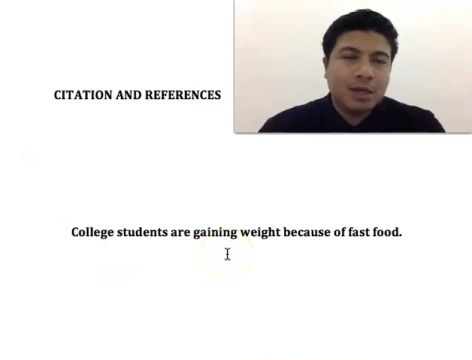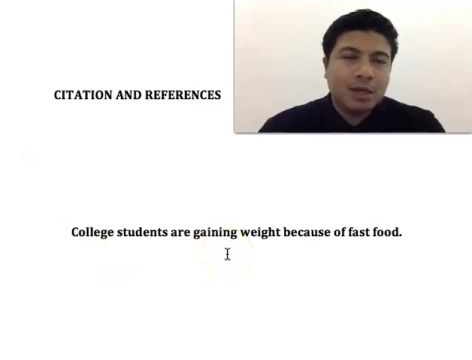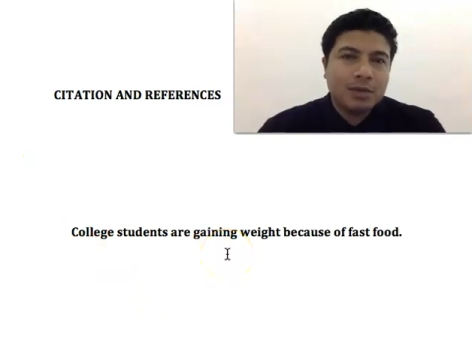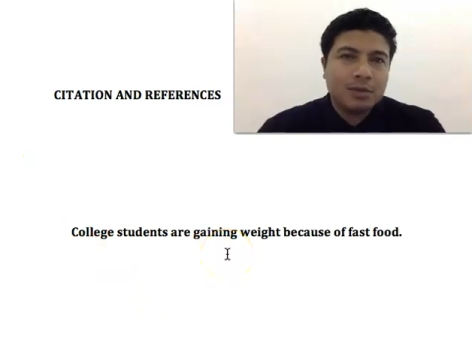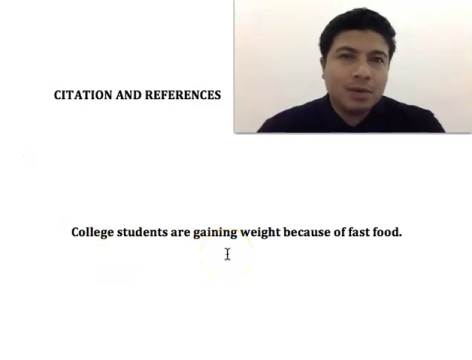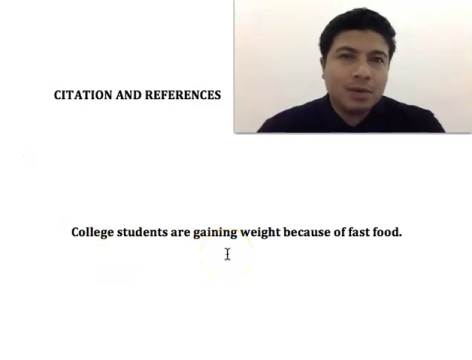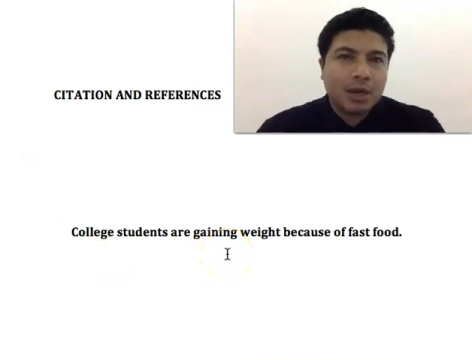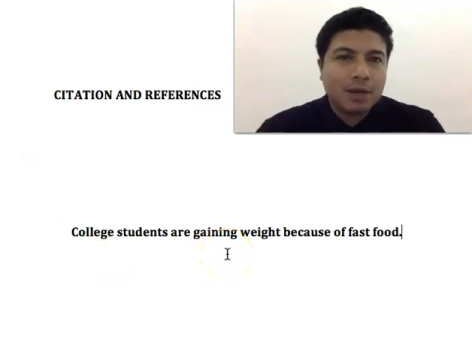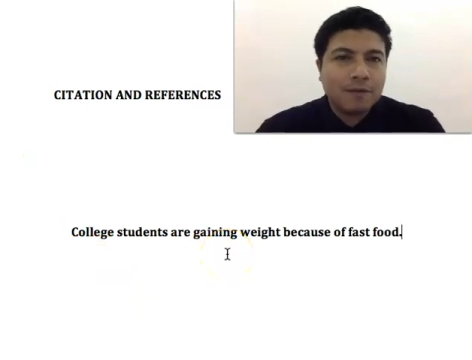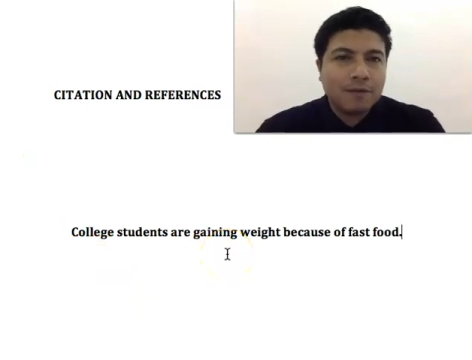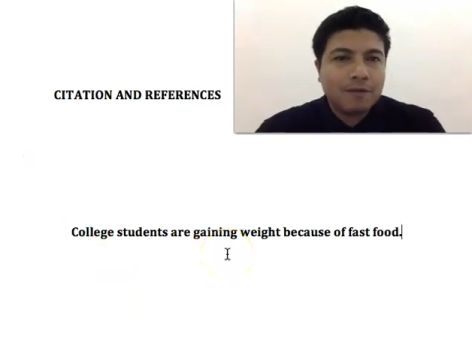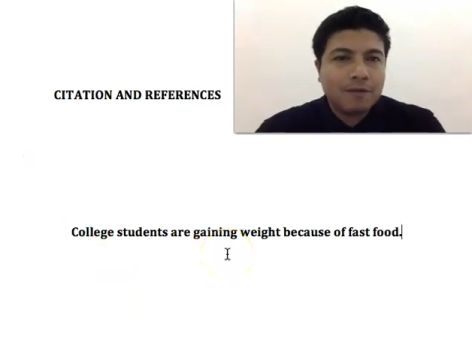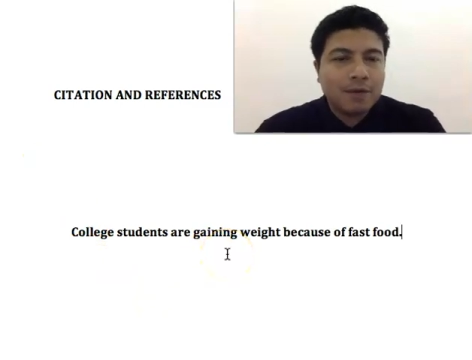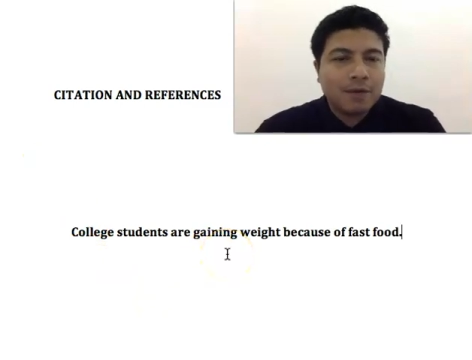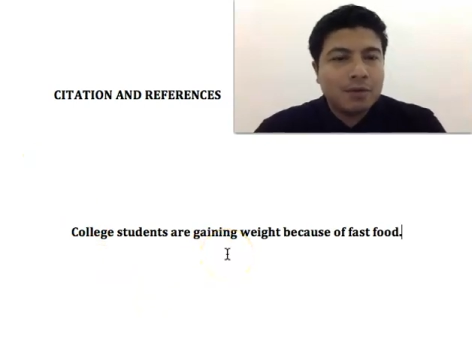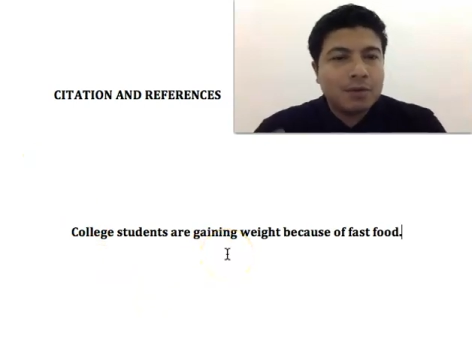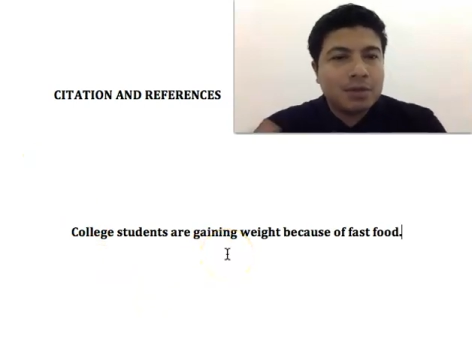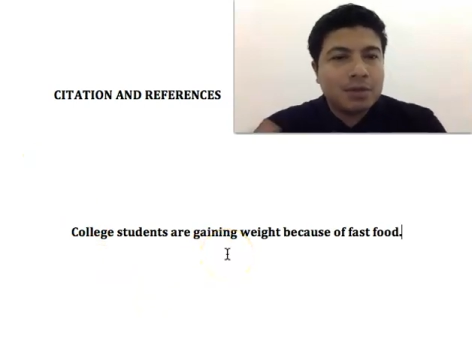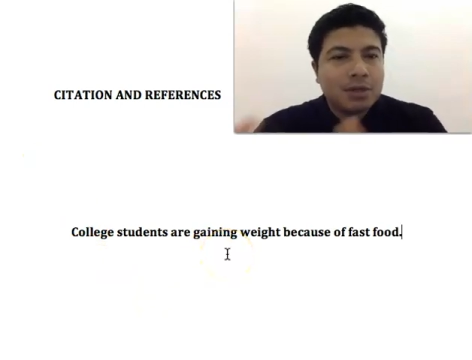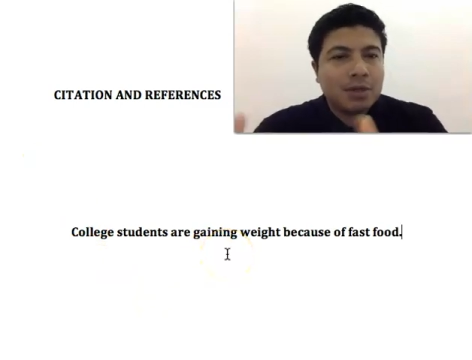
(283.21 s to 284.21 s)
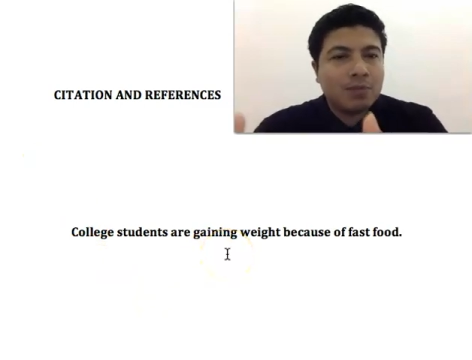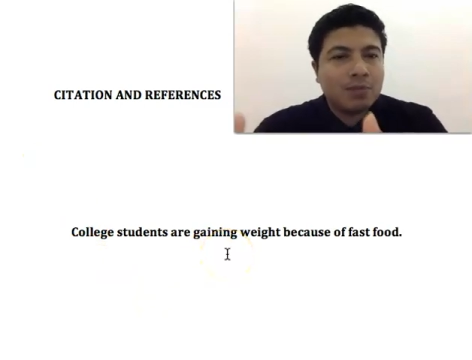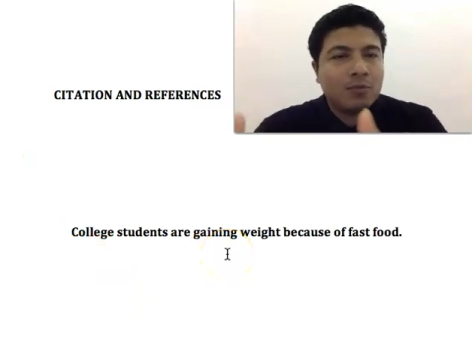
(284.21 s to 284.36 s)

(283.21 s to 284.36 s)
So I found